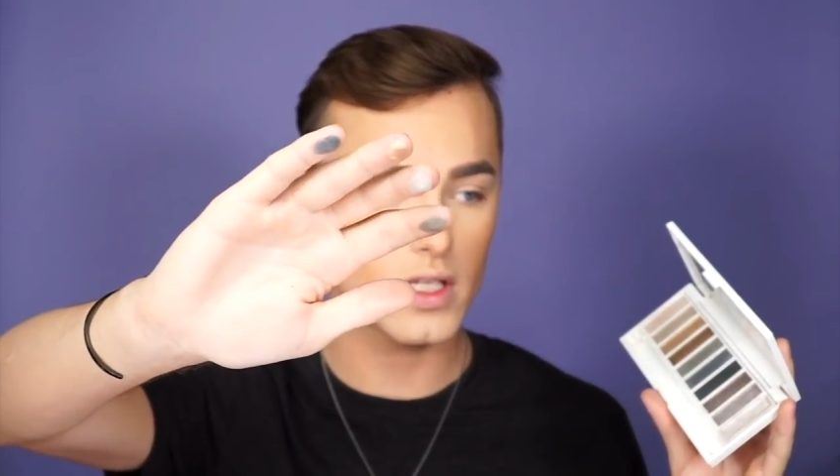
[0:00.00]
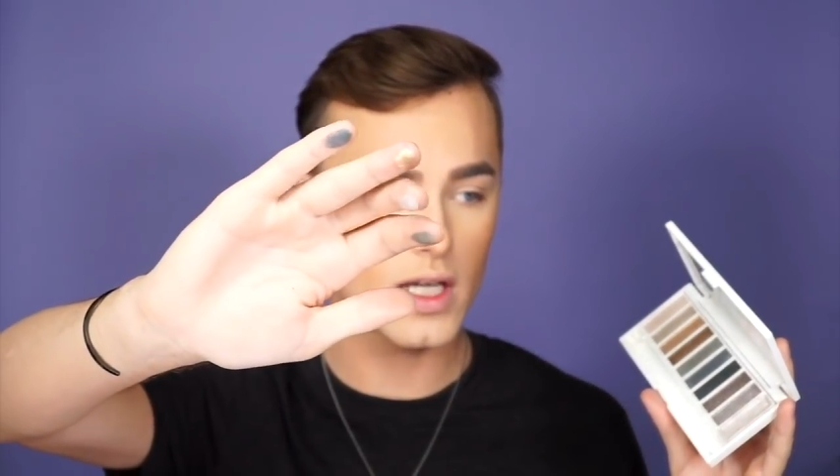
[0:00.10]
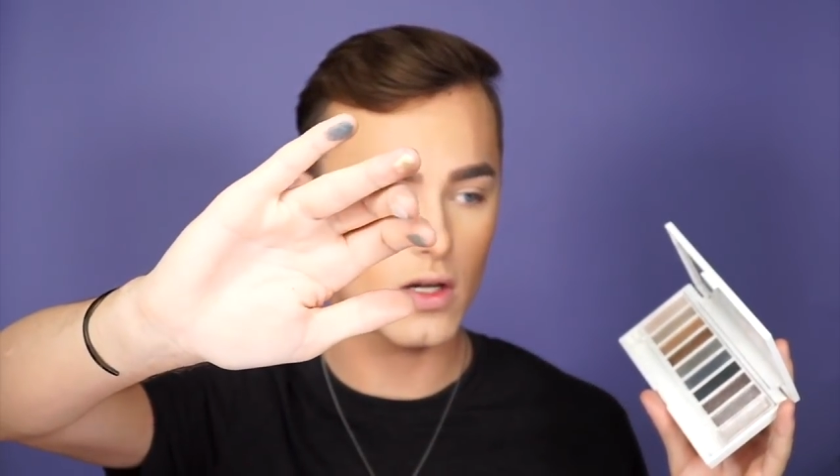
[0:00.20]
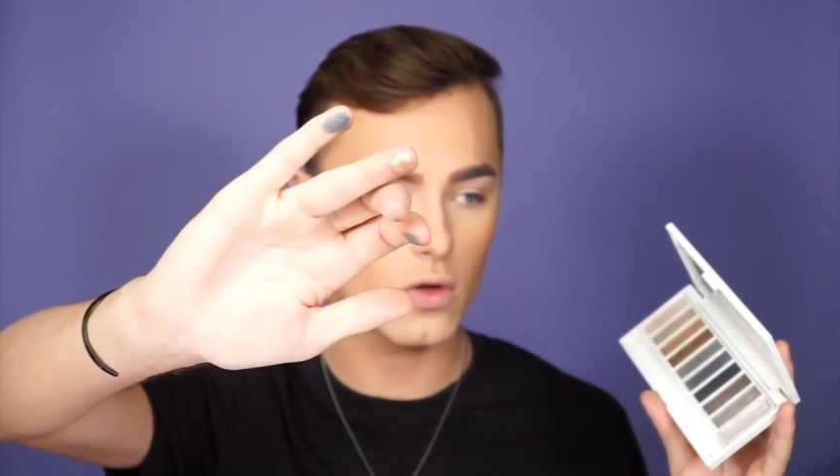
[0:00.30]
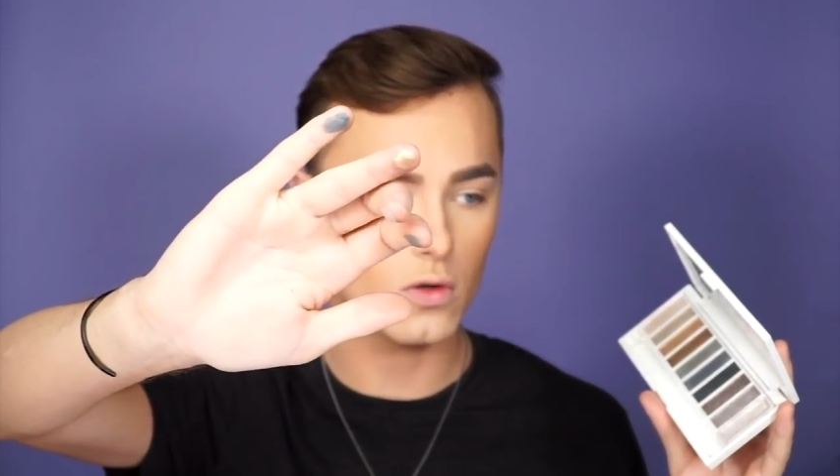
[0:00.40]
Look at
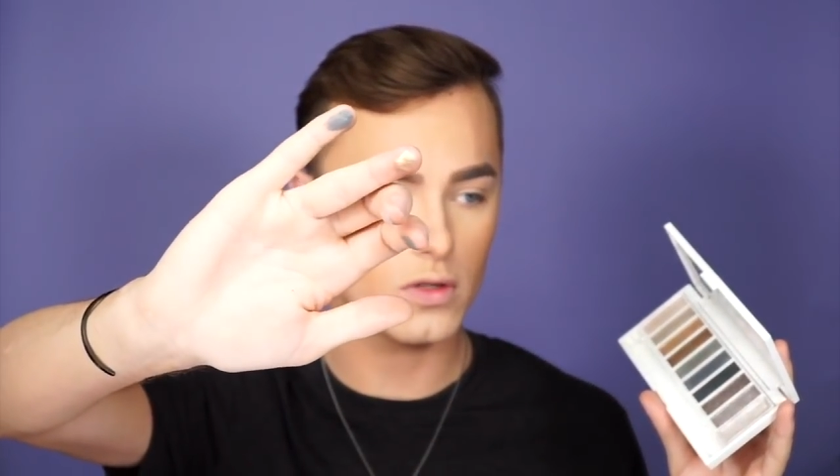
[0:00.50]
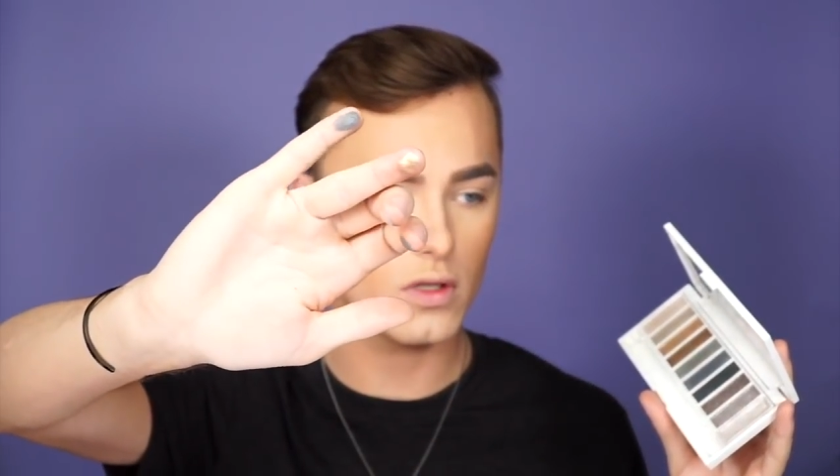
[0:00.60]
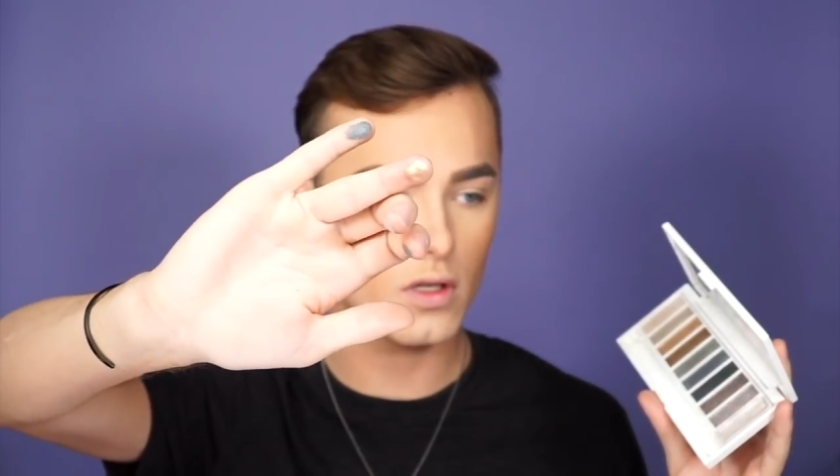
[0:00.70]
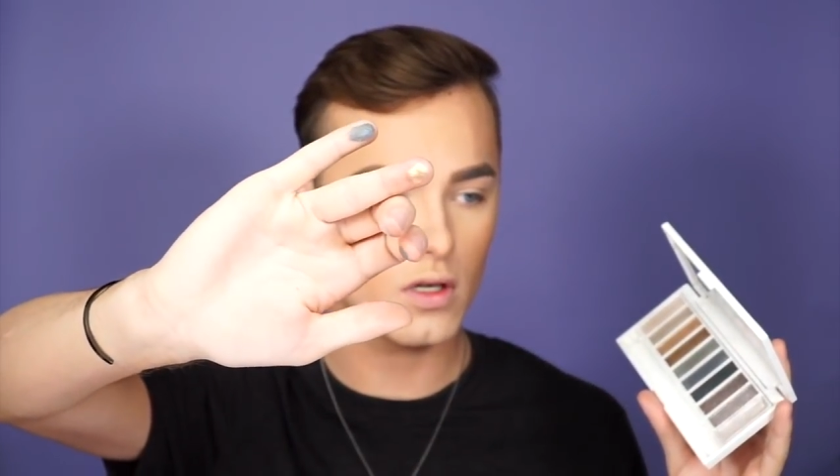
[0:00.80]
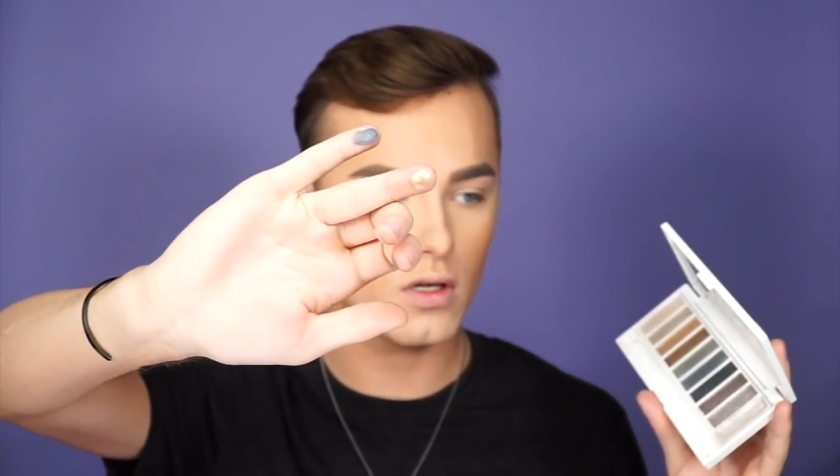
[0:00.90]
that gold.
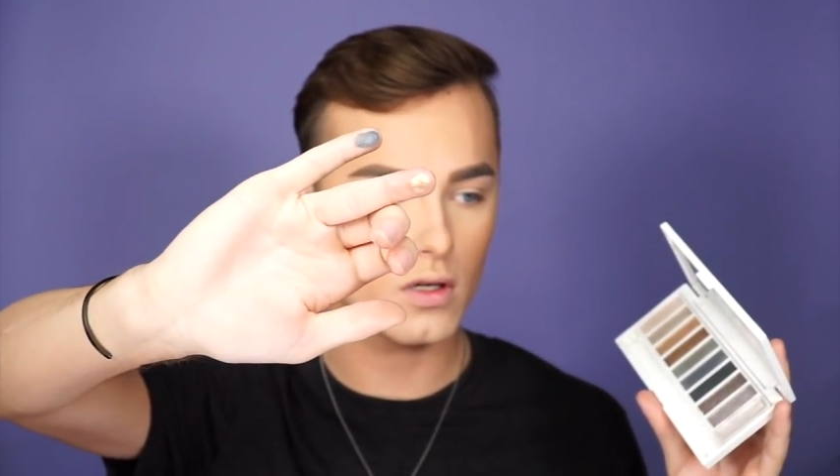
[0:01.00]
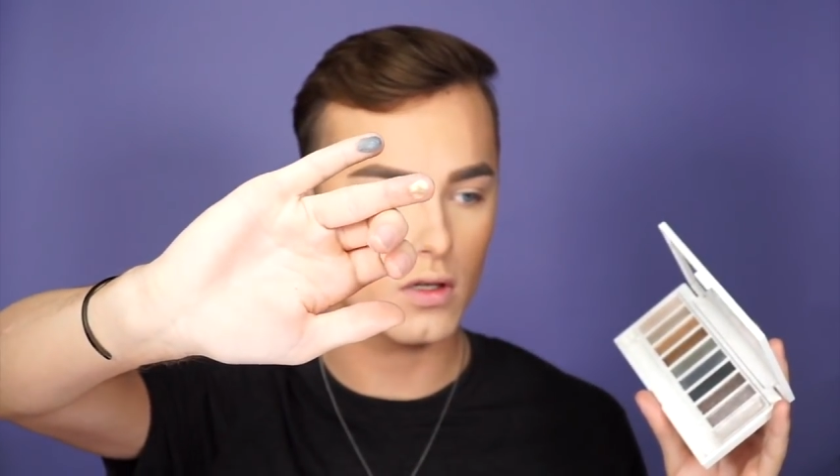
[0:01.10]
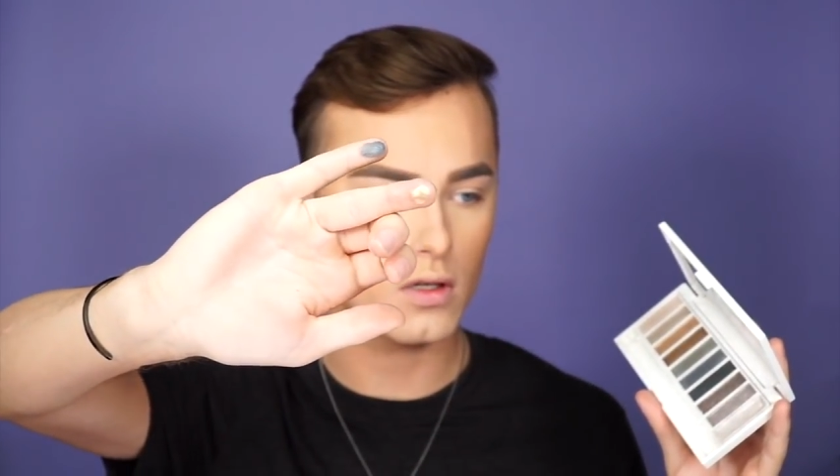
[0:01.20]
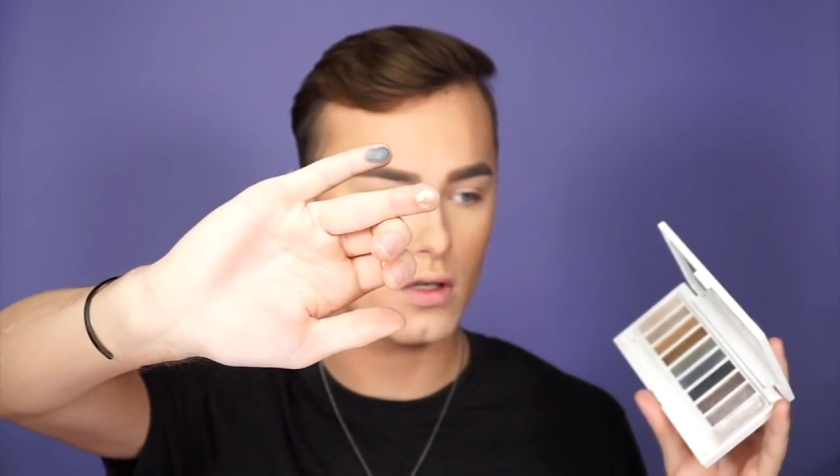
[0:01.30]
Oh